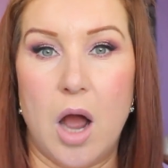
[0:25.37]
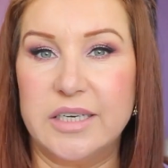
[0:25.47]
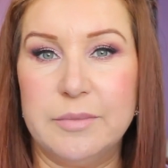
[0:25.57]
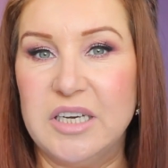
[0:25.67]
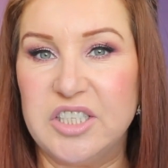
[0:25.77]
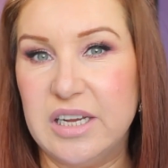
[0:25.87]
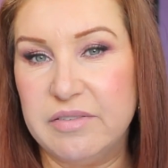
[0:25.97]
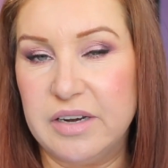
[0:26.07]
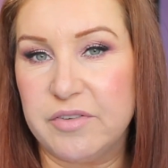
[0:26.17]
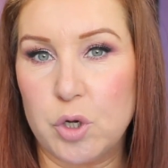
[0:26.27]
I'd imagine
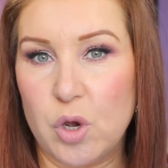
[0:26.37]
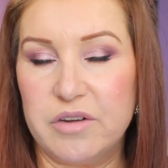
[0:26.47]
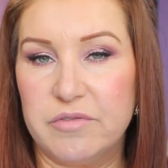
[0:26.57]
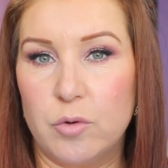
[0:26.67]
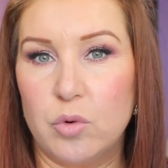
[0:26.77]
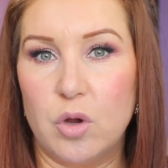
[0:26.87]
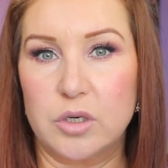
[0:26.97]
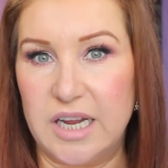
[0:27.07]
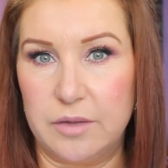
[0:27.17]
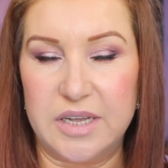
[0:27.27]
even if you're not in full
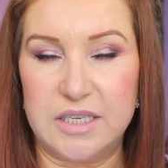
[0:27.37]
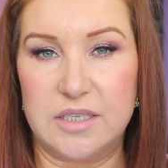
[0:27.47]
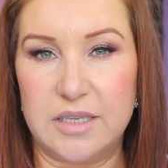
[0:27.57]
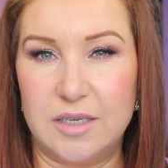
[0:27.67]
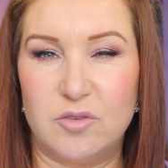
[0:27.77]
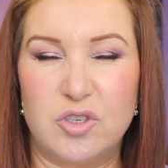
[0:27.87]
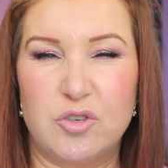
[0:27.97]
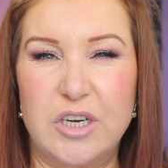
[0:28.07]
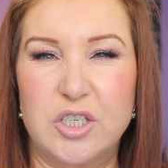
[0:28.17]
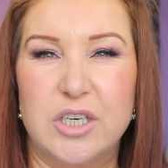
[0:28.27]
lockdown, there's
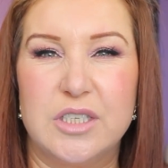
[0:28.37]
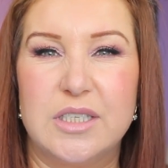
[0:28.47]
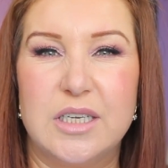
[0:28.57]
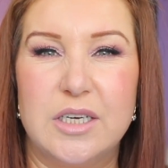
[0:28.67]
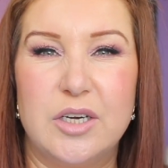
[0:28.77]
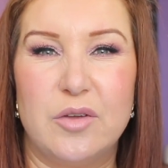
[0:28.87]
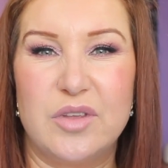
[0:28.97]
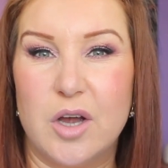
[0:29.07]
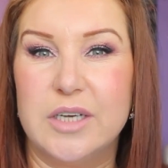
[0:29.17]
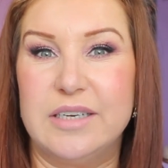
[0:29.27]
restrictions, and you know
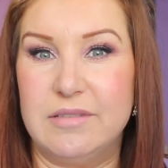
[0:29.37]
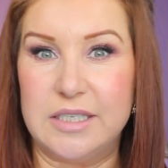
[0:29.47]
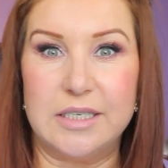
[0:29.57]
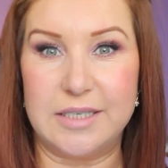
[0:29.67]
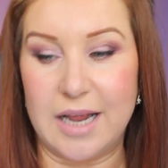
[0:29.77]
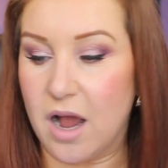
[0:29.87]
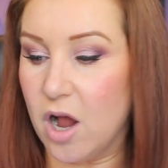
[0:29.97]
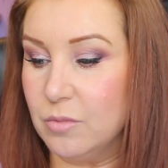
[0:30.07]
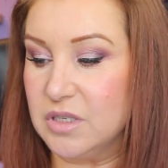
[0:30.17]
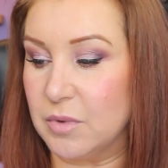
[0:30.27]
the idea is to stay at
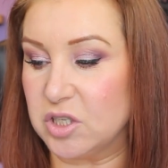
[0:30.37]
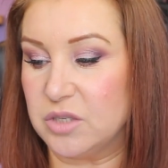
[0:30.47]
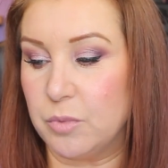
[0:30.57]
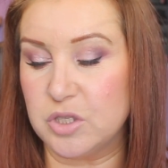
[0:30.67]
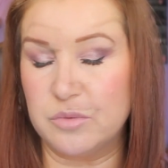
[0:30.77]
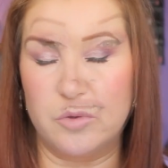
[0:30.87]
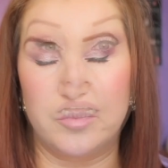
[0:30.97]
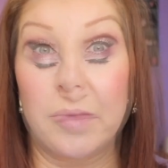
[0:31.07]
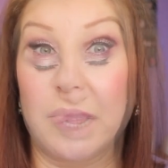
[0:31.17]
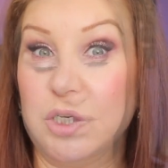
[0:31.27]
home as much as possible.
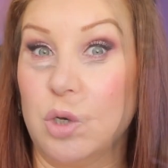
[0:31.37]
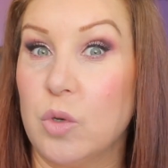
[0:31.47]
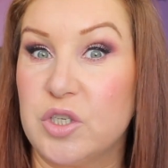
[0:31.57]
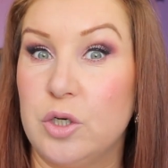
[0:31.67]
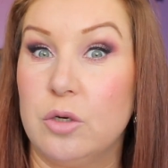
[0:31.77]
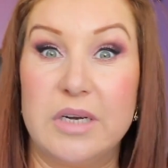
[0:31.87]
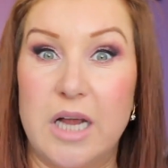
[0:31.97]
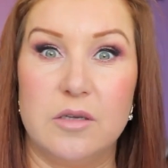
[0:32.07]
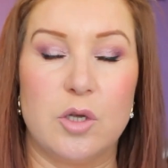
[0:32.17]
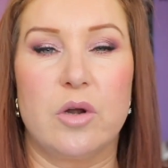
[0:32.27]
My dog Watson normally
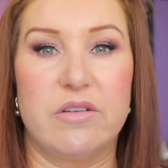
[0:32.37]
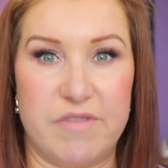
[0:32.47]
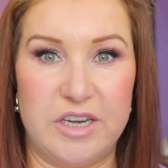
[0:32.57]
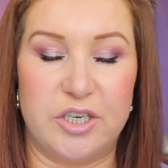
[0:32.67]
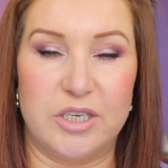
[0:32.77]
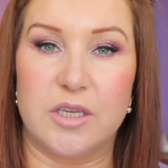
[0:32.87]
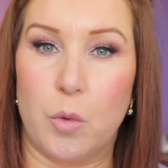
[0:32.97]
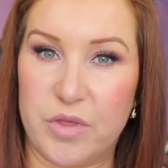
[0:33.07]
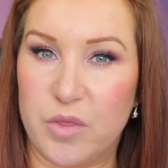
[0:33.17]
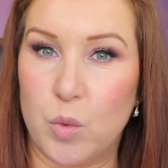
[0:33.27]
goes on adventures
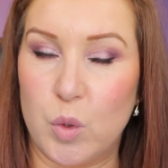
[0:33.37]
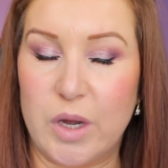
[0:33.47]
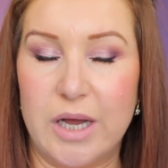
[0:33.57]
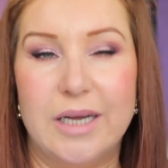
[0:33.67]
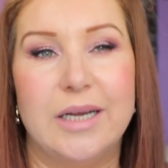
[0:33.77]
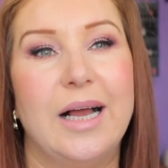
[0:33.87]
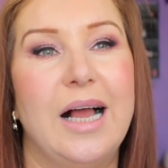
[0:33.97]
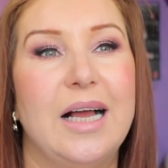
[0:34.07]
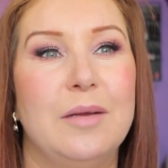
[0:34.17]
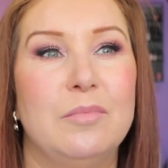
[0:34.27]
with the walker
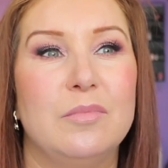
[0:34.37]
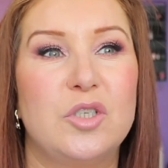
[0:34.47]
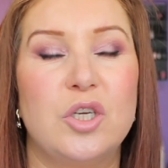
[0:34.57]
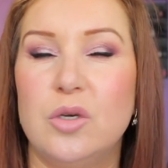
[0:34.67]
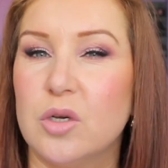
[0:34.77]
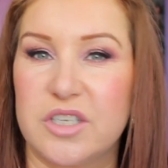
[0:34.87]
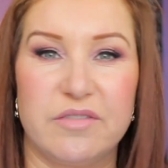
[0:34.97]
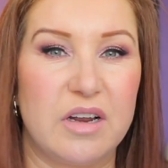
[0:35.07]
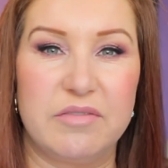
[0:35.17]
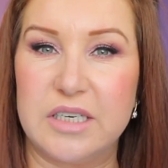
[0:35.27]
to lots
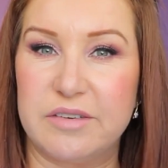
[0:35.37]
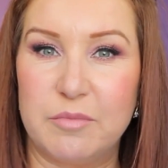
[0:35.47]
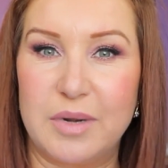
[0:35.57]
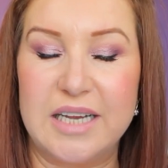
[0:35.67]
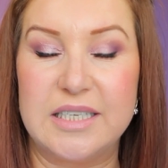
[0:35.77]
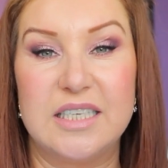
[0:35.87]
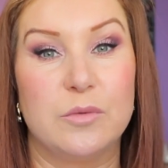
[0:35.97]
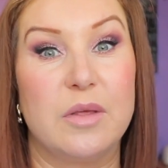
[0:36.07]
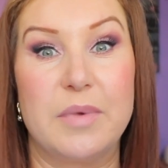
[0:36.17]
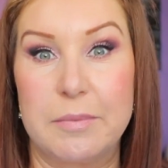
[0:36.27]
of lovely different places
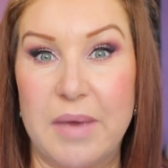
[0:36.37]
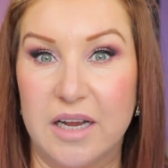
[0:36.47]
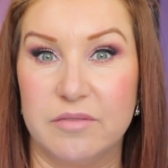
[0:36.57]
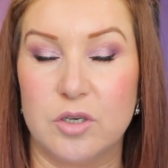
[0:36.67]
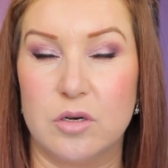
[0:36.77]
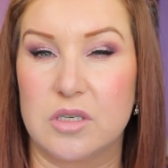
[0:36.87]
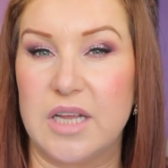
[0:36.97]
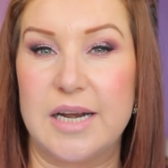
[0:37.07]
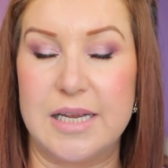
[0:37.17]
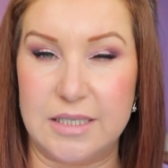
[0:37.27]
with a big pack of dogs,
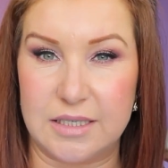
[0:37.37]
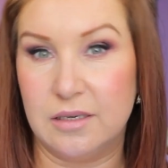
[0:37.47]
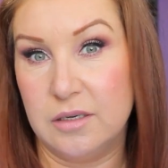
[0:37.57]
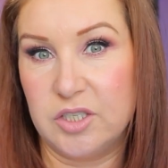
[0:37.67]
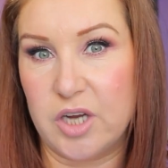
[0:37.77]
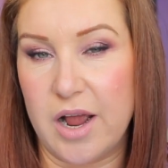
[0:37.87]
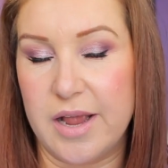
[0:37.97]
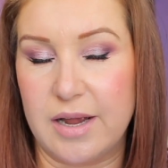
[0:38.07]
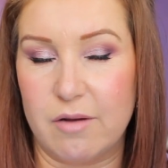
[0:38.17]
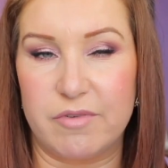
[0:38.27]
and he's
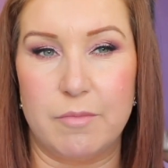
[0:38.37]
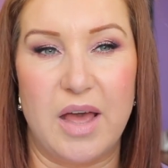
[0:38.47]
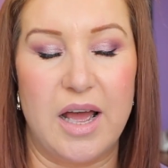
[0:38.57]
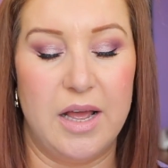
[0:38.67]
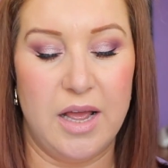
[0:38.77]
tired out from that.